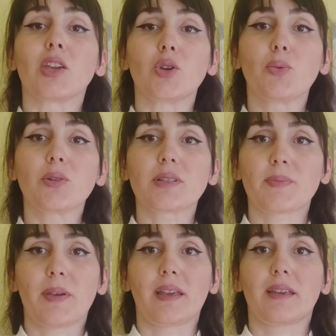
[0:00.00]
you would
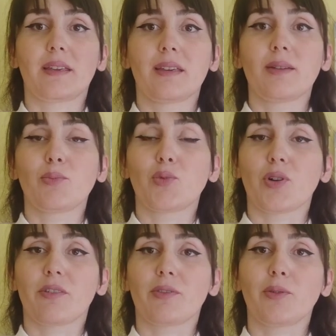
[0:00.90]
speak
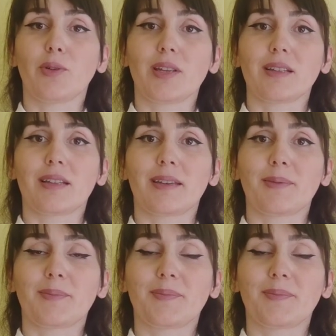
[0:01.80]
more fluently.